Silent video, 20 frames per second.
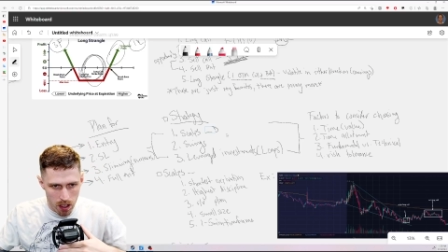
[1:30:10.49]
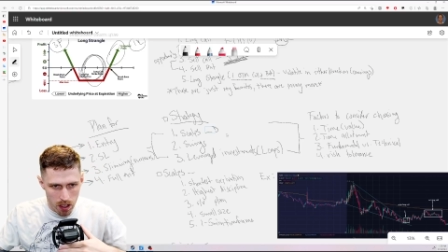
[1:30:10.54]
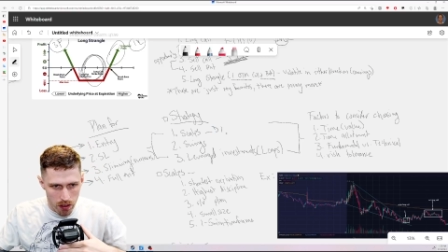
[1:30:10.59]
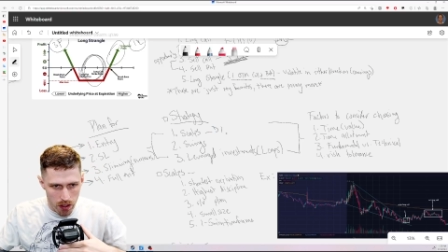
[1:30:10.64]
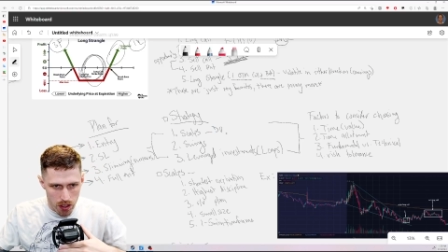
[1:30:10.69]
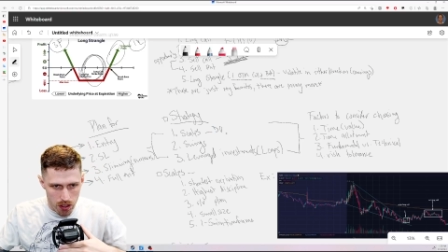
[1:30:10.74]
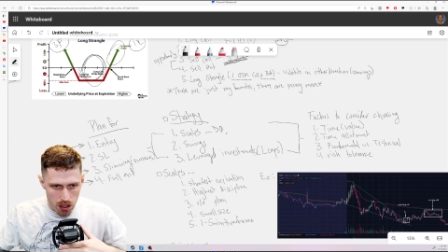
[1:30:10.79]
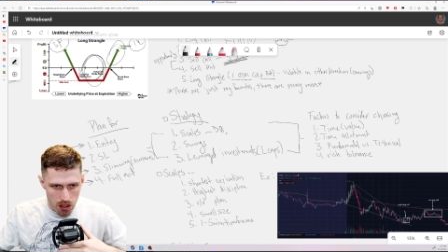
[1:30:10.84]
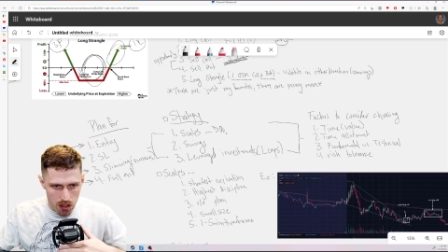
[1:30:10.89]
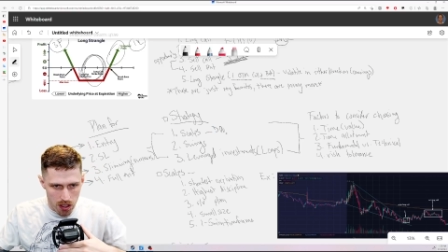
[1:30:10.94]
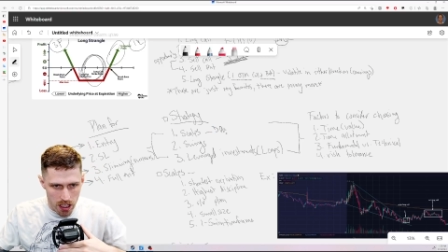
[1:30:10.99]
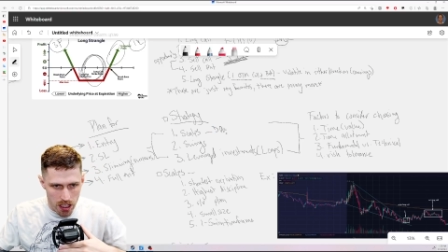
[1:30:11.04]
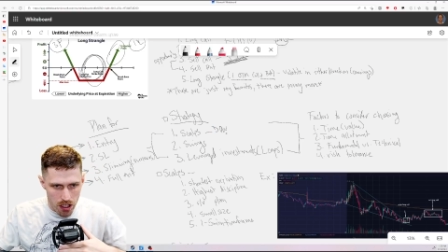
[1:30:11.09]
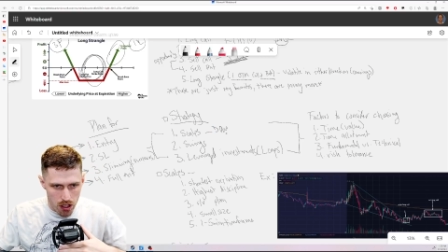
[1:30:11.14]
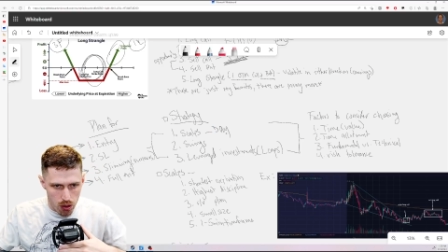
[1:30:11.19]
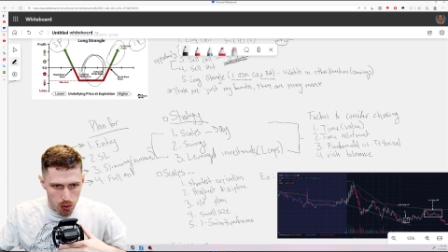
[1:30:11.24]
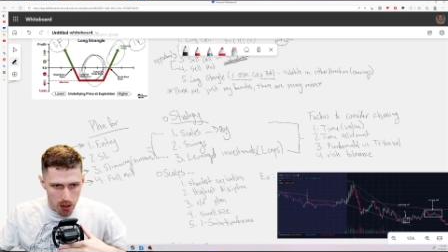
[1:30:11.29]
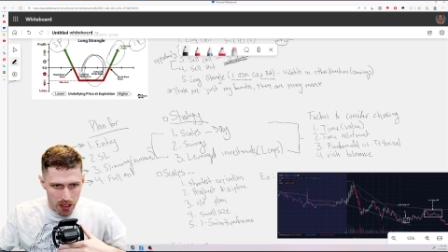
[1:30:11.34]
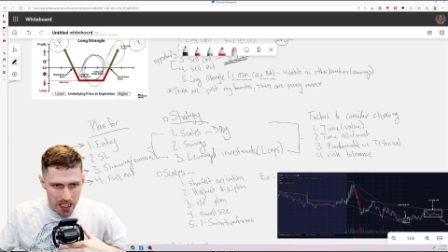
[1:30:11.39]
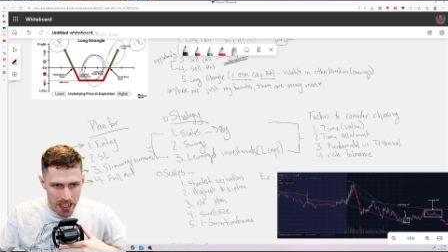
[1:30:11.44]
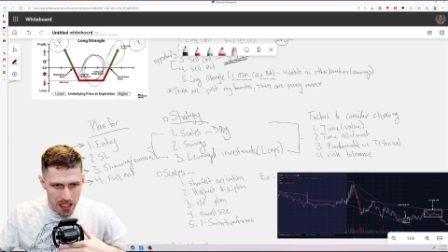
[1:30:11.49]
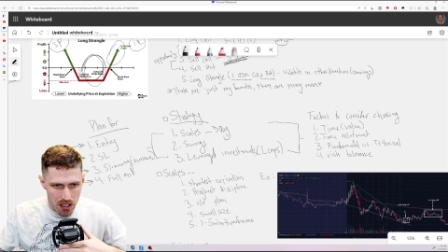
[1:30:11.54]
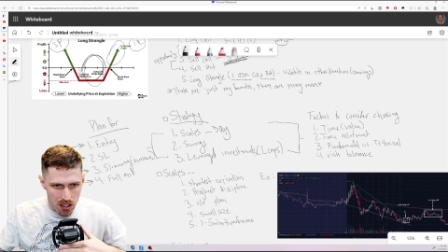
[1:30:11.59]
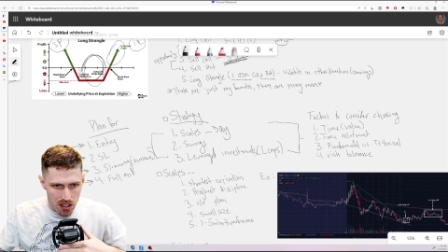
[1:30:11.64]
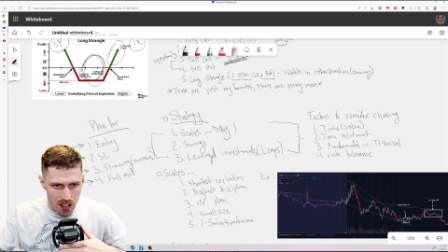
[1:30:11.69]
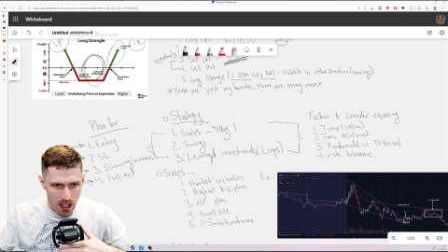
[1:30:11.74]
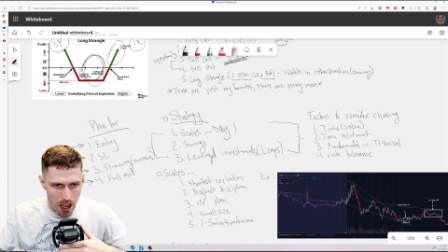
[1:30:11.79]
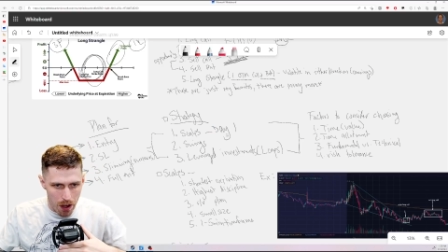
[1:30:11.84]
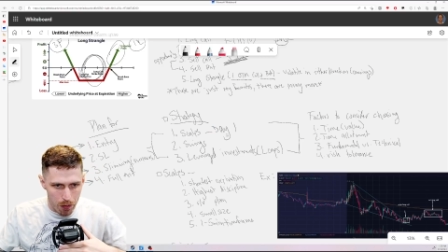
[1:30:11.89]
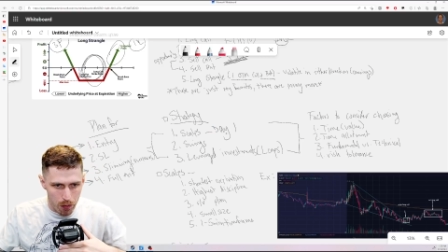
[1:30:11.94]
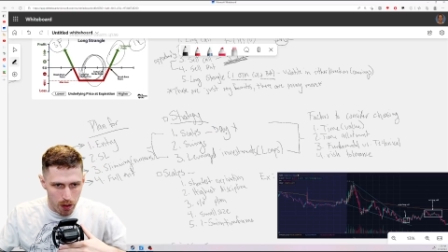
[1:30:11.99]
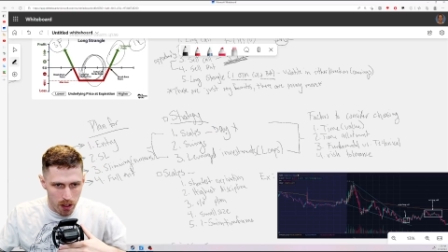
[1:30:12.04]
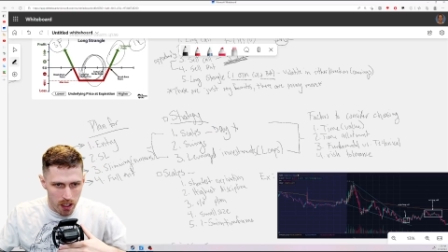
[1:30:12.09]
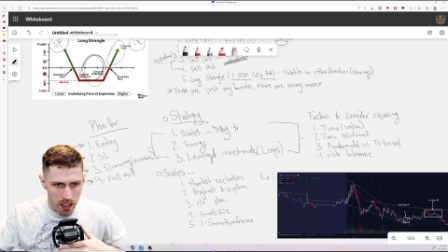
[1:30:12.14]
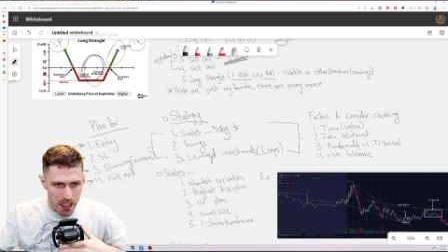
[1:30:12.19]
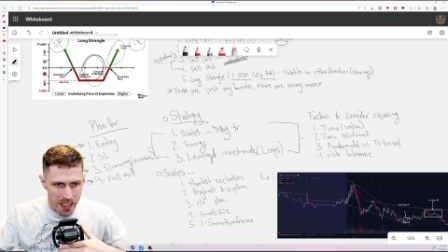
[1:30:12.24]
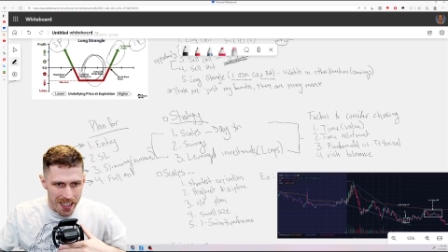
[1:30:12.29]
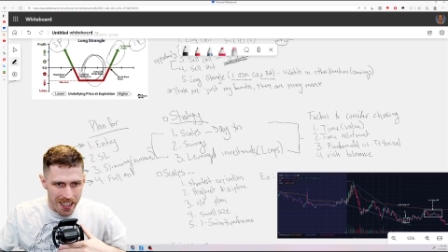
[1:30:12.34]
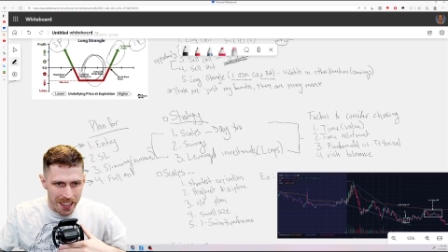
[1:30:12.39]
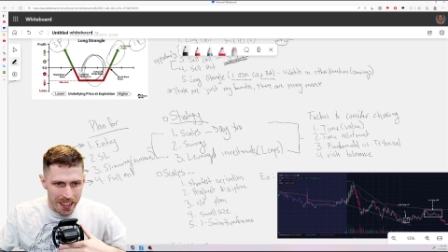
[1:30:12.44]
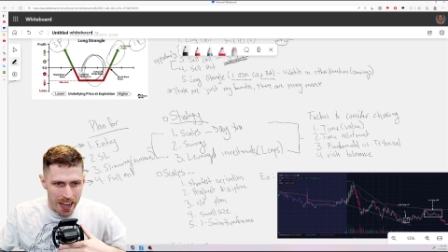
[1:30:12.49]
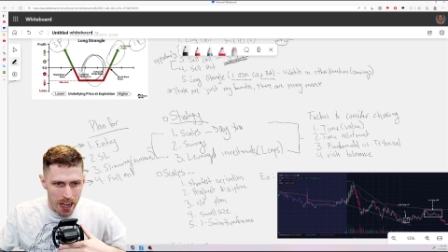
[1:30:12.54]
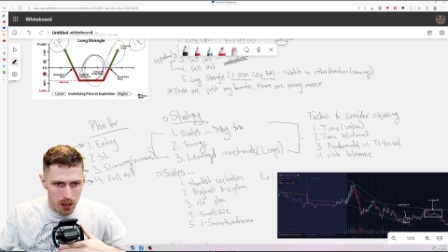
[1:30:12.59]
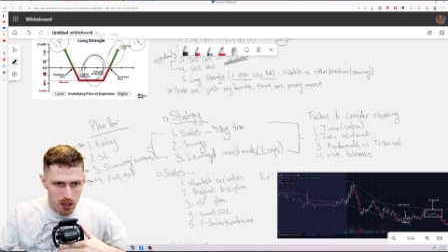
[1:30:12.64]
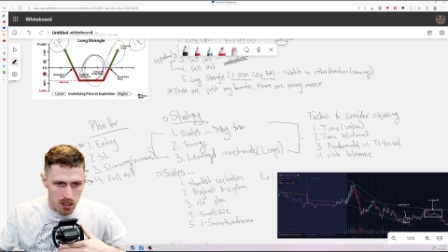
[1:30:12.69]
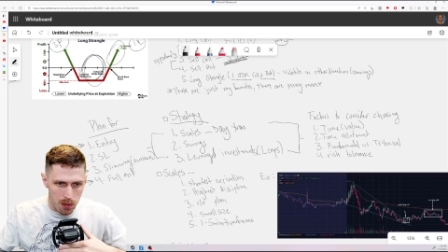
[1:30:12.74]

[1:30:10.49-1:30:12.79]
This is intraday stuff, in and out,